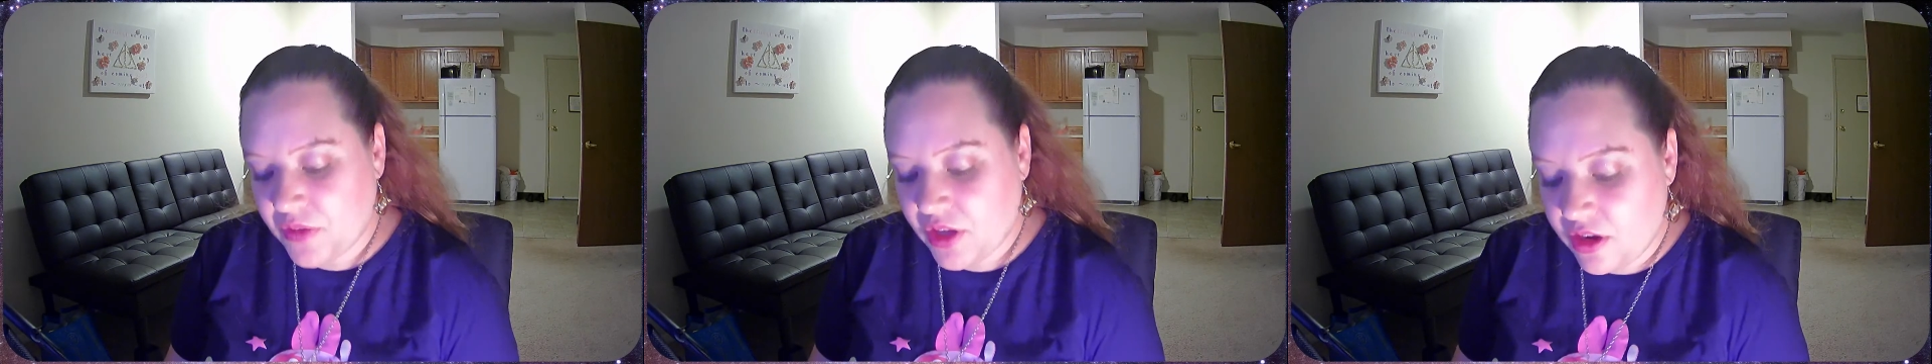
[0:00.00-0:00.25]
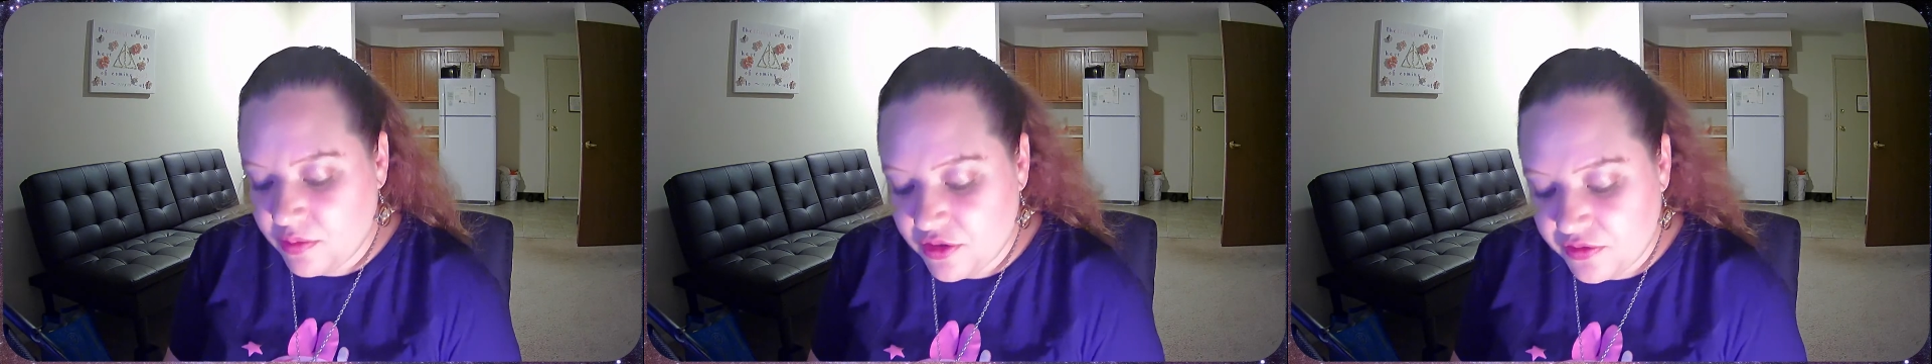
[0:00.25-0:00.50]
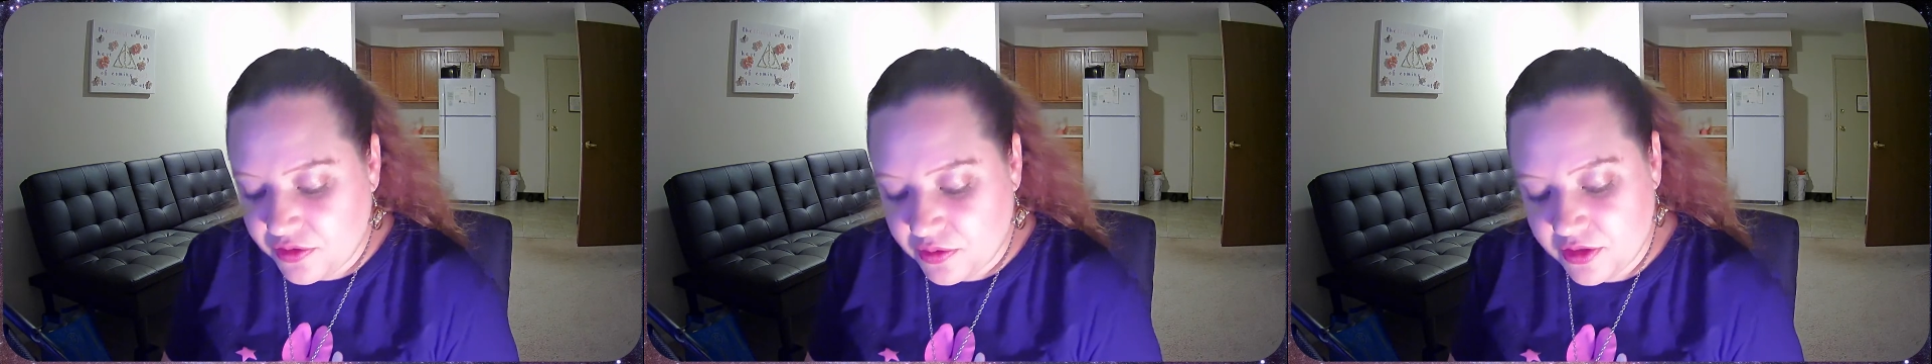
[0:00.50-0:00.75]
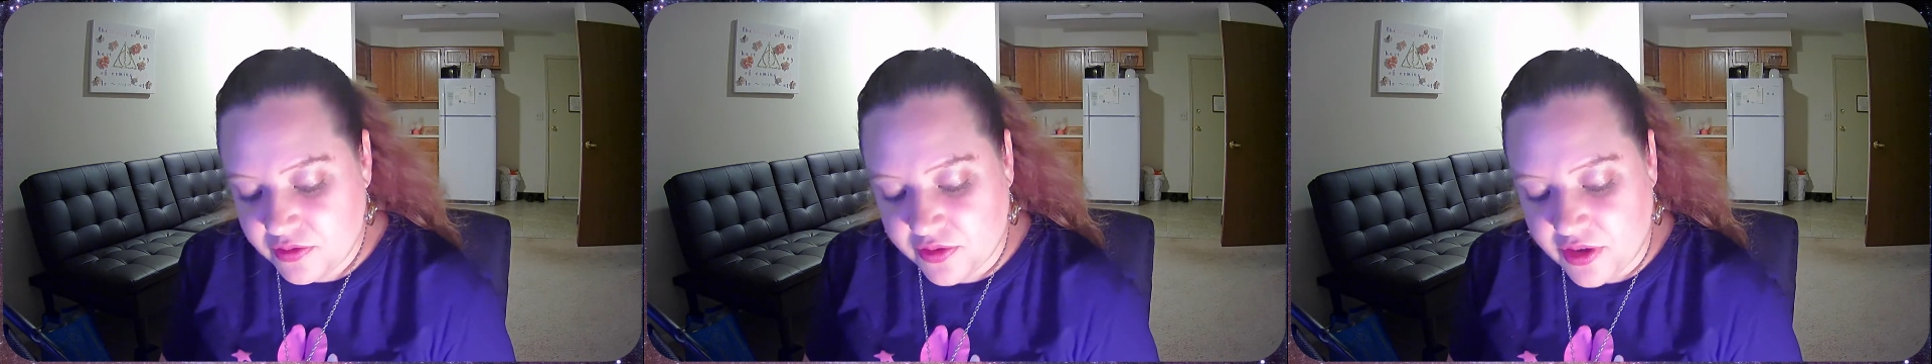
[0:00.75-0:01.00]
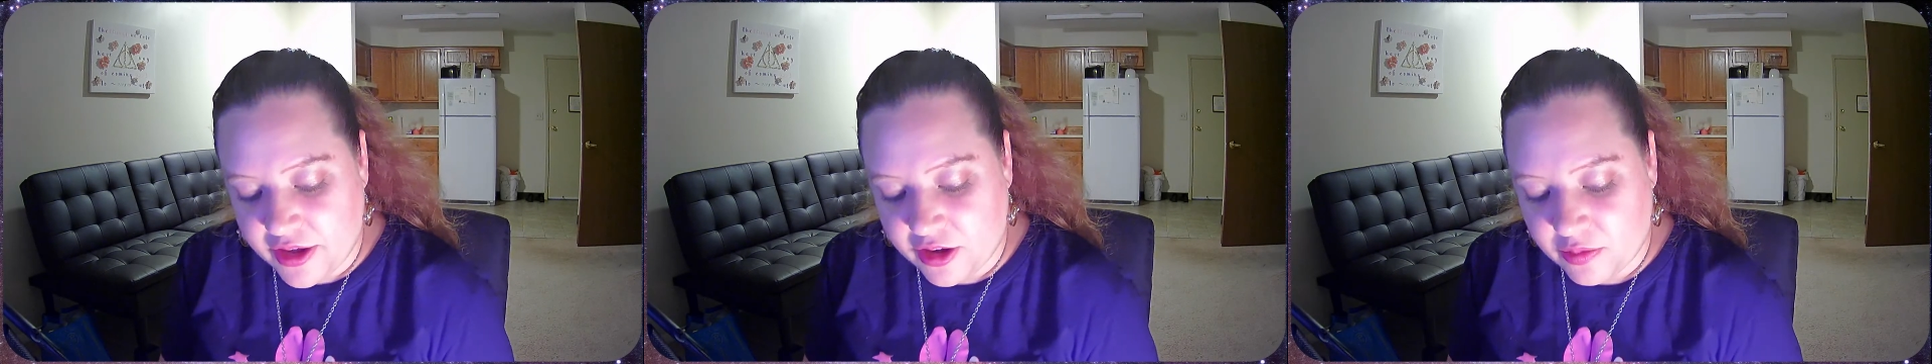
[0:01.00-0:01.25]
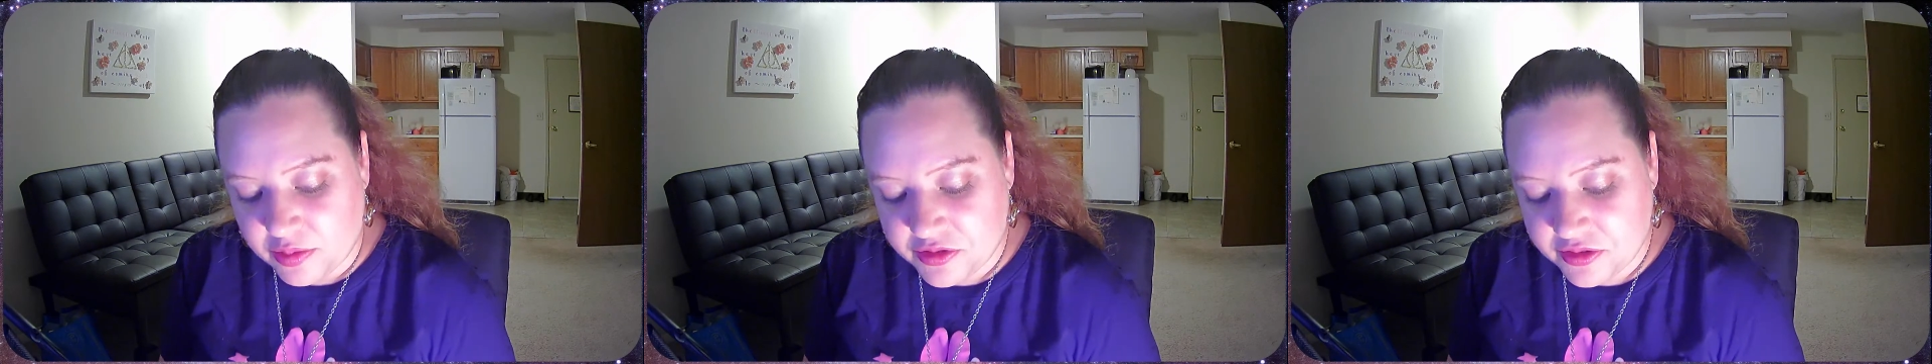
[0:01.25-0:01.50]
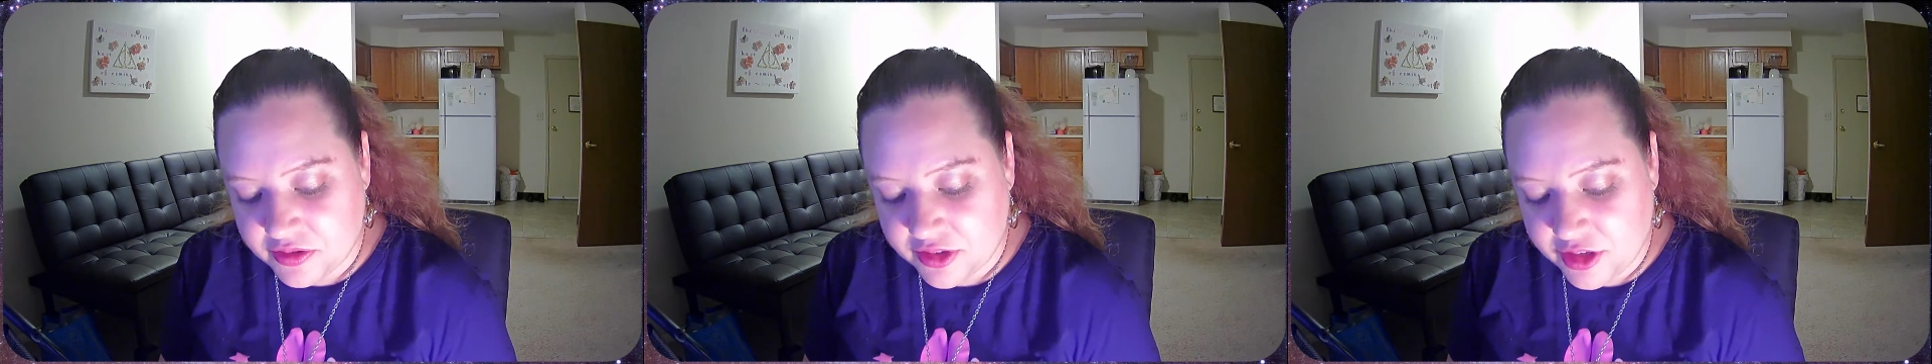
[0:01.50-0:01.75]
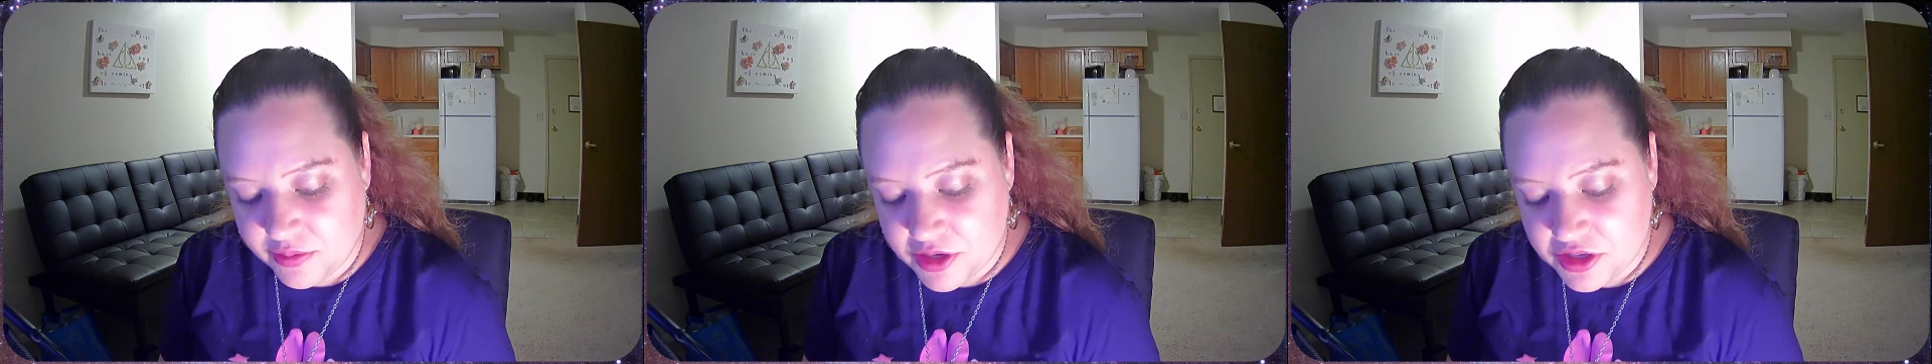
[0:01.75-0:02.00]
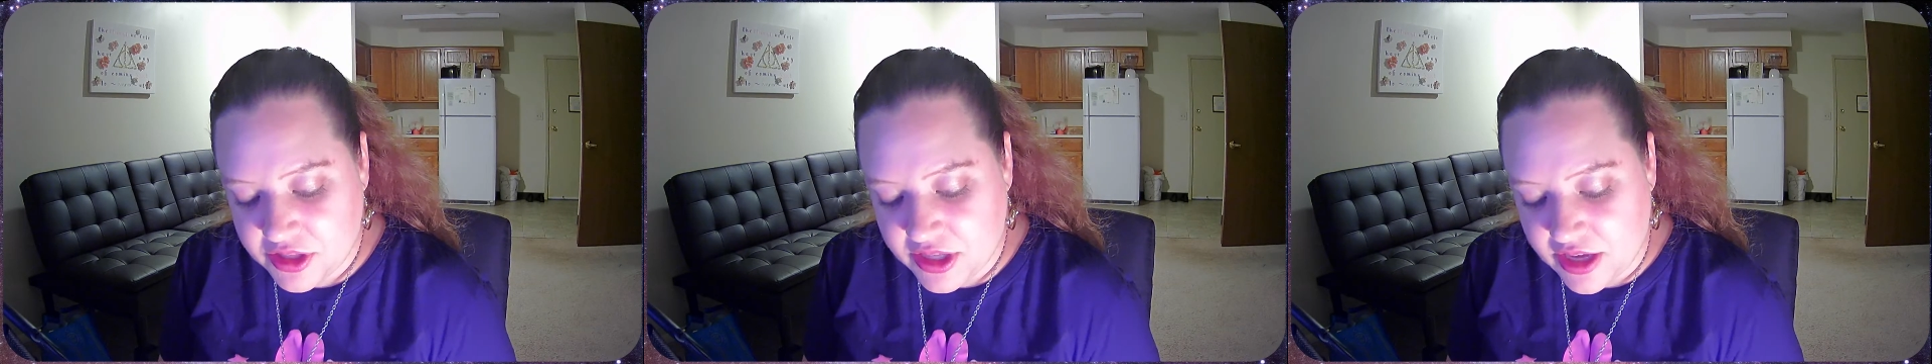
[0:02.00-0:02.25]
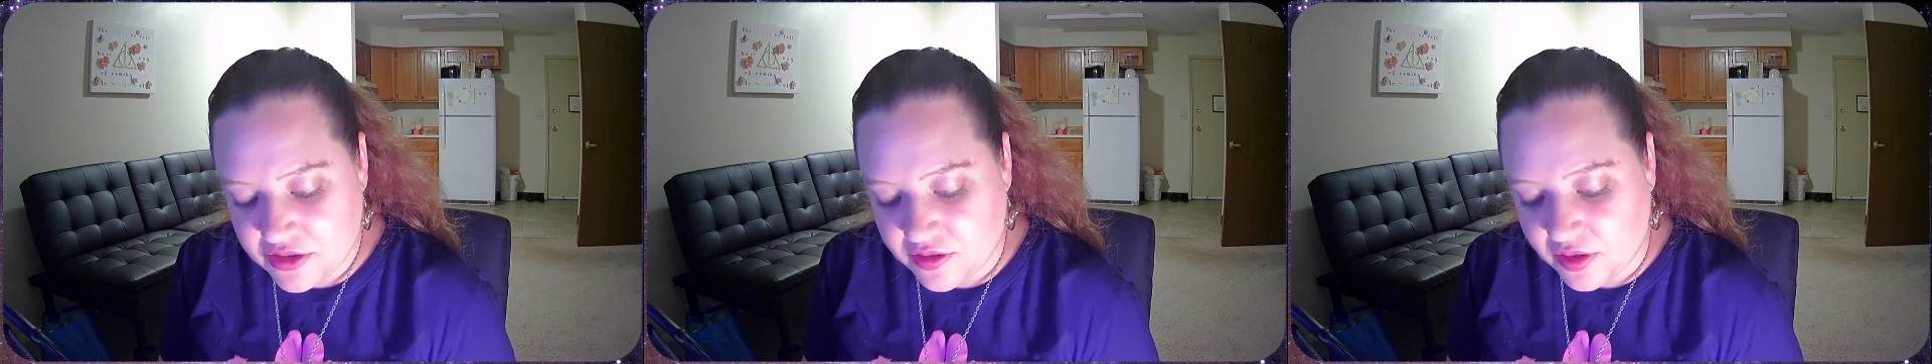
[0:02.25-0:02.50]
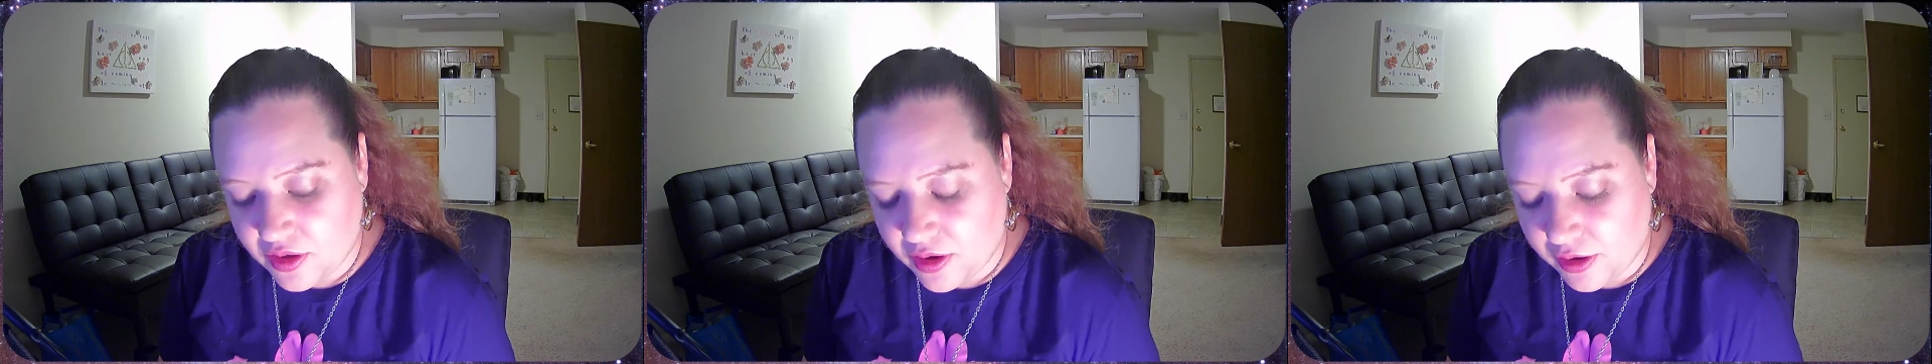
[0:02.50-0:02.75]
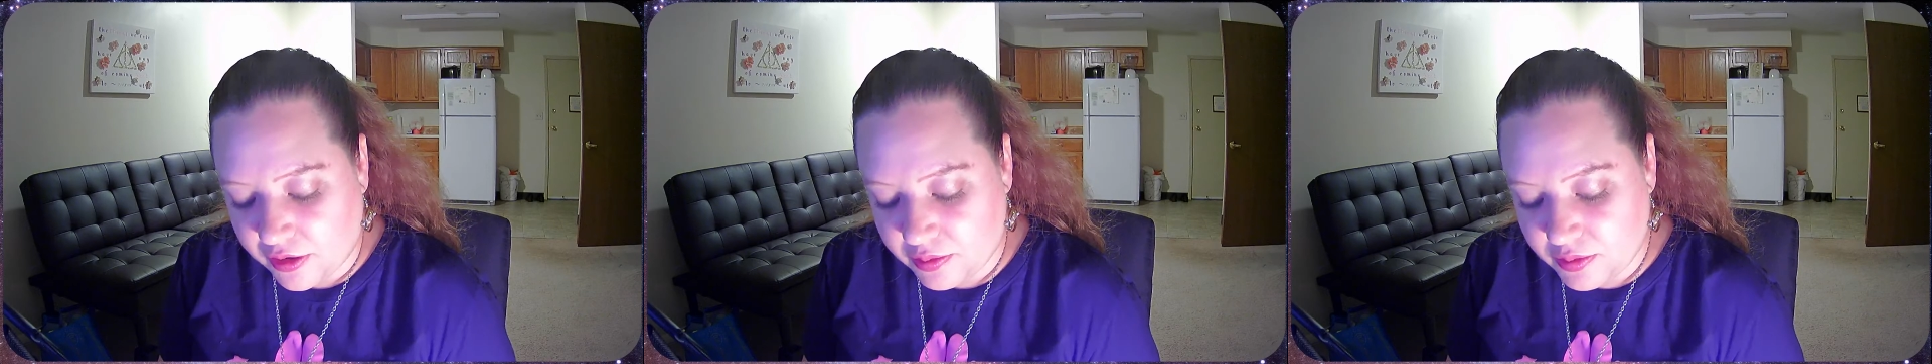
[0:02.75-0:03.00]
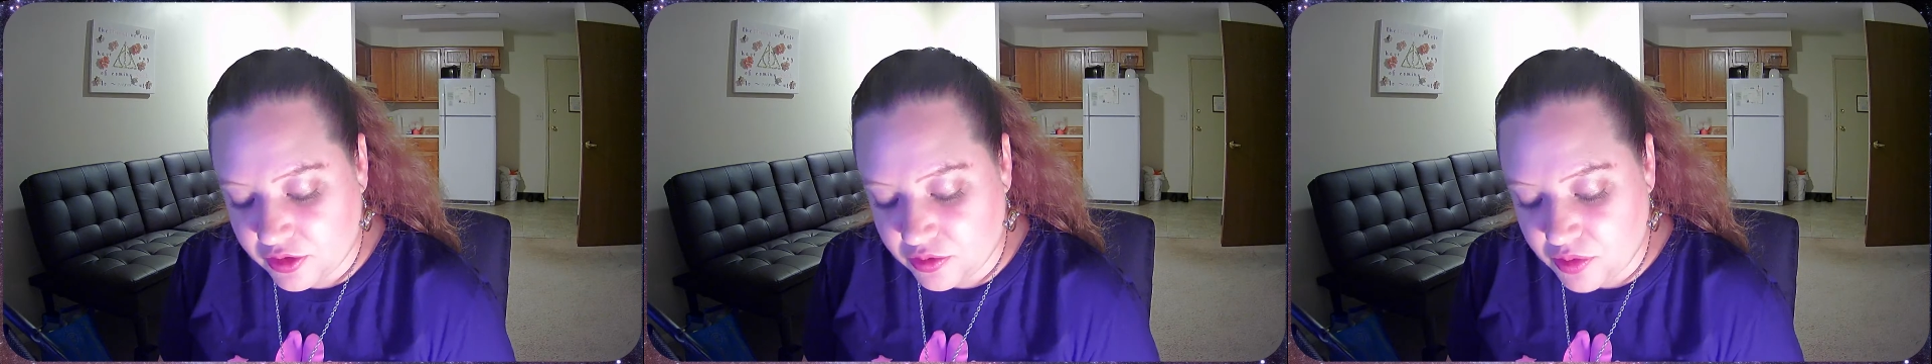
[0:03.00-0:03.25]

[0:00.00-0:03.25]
Harry moved toward the fire, but just as he reached the edge of the hearth, Mr.